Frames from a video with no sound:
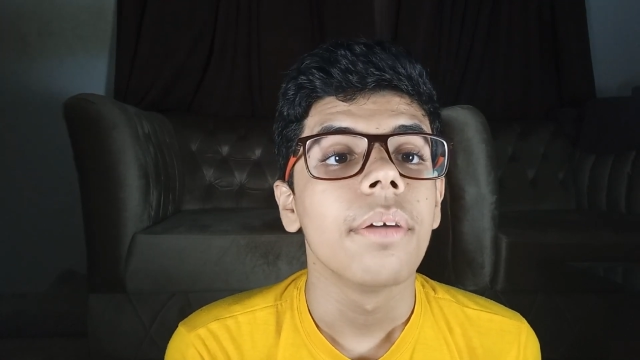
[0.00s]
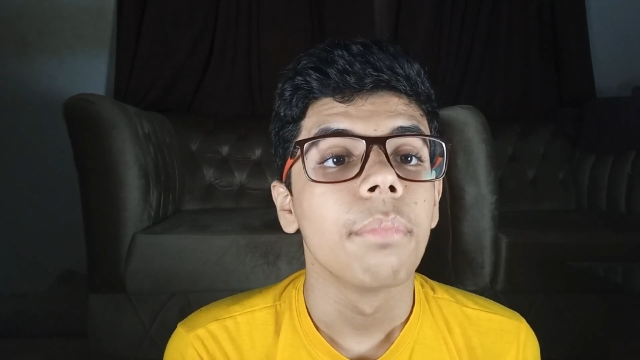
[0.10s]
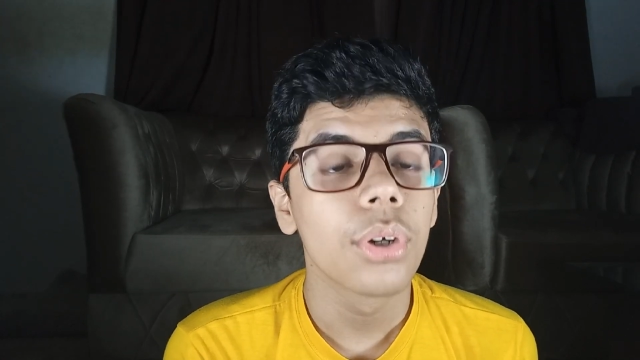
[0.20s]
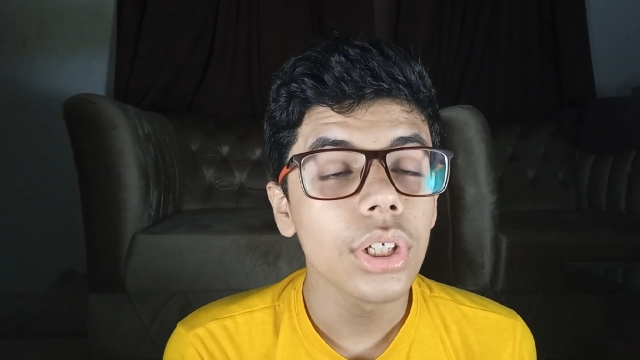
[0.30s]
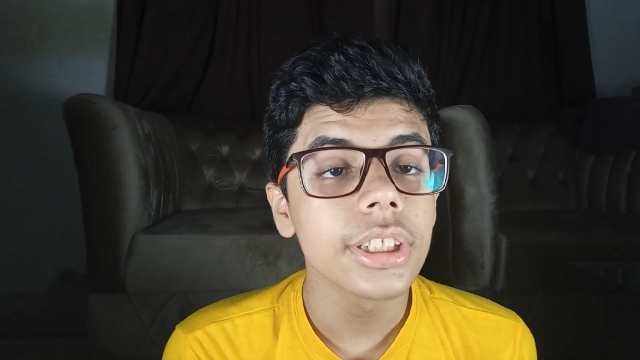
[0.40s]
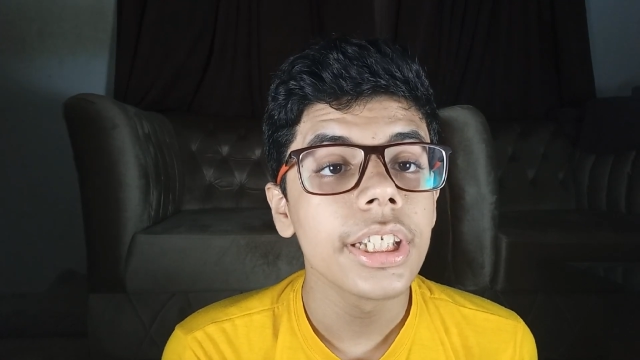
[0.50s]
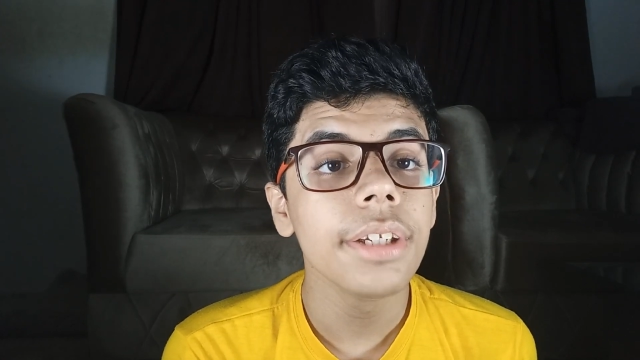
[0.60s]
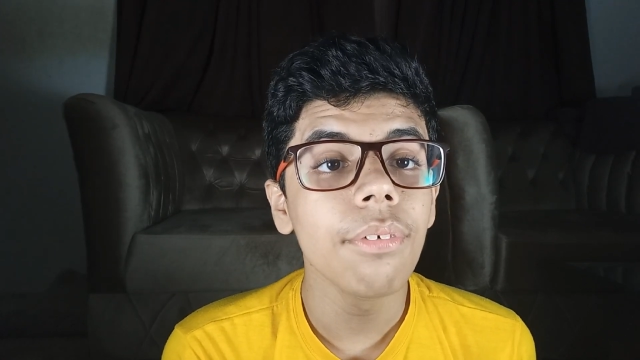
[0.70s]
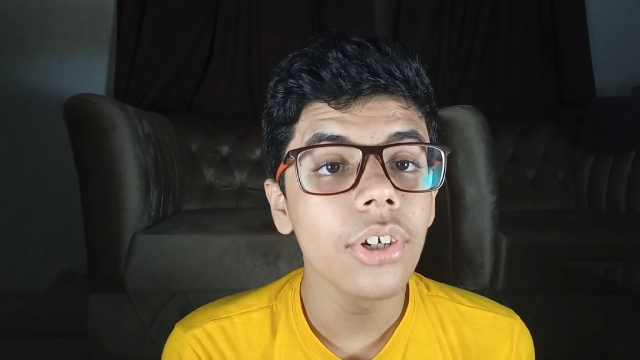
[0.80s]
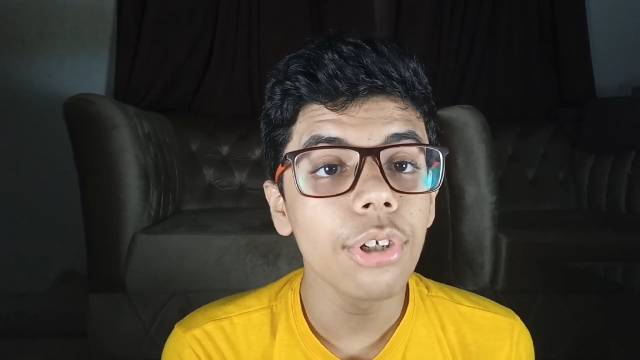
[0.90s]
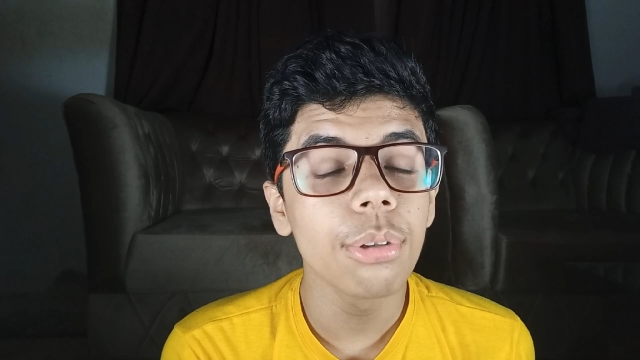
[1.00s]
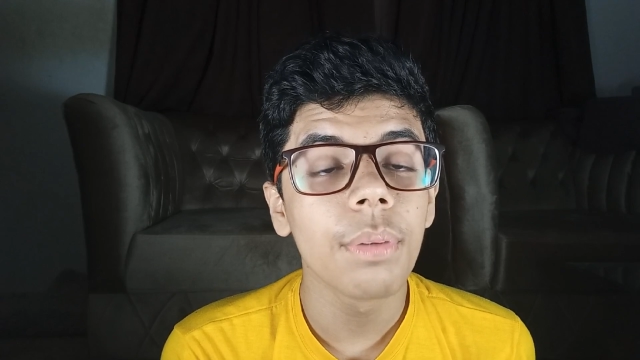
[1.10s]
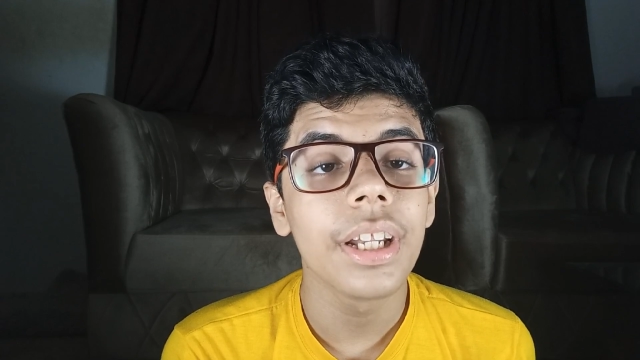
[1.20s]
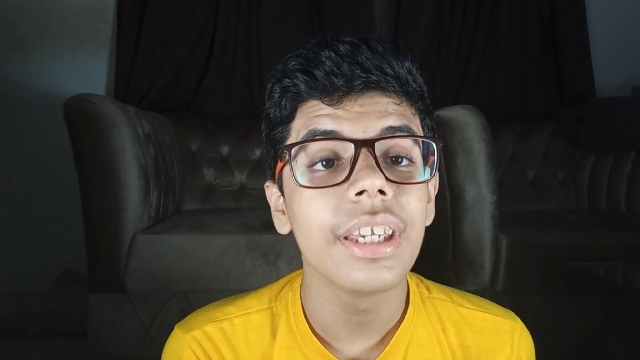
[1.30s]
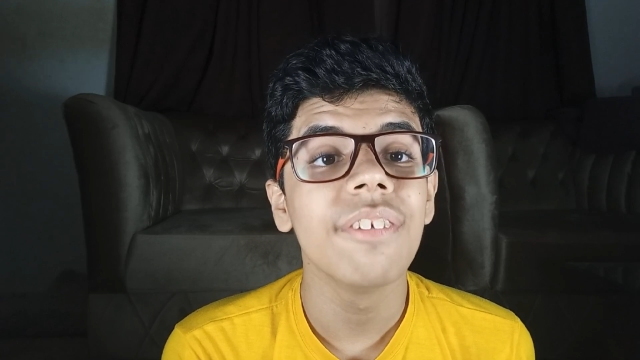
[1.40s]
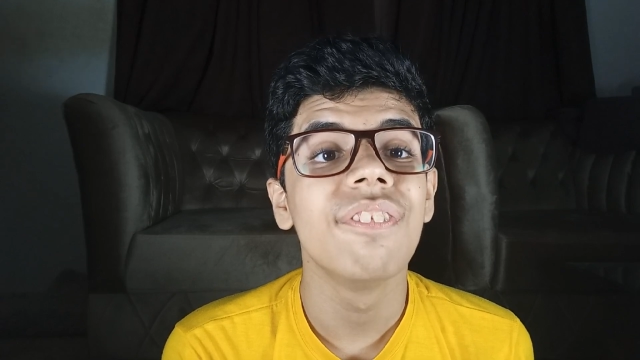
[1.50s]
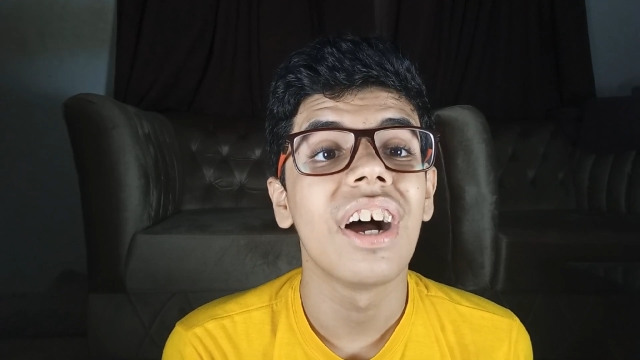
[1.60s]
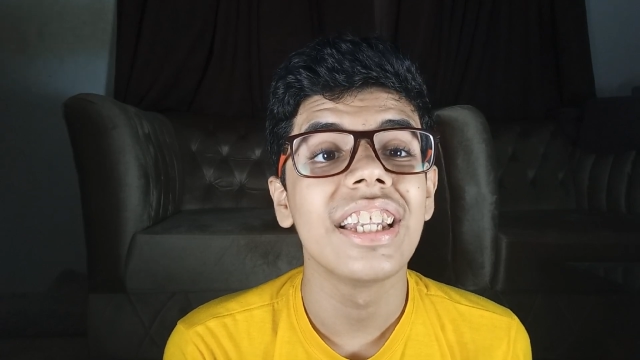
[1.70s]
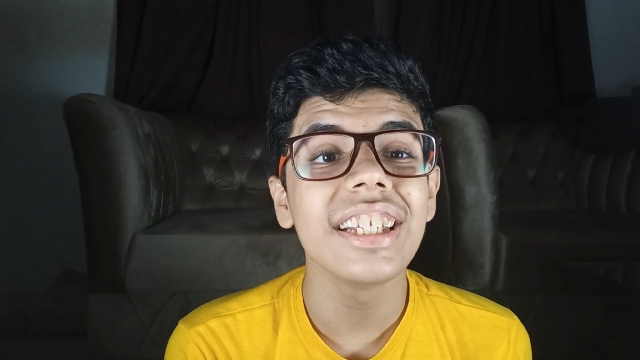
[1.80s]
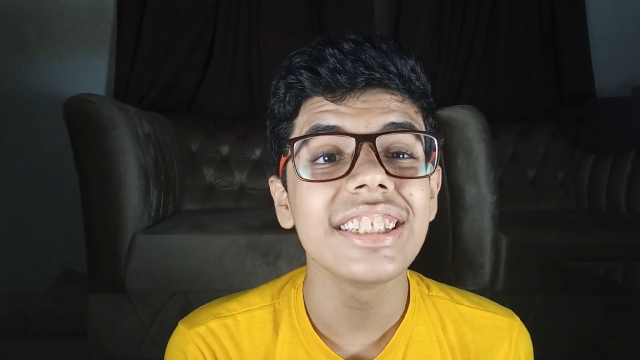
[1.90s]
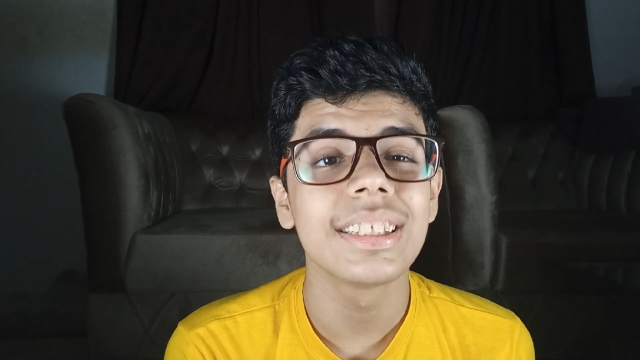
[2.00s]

Because he wanted to marry Wallies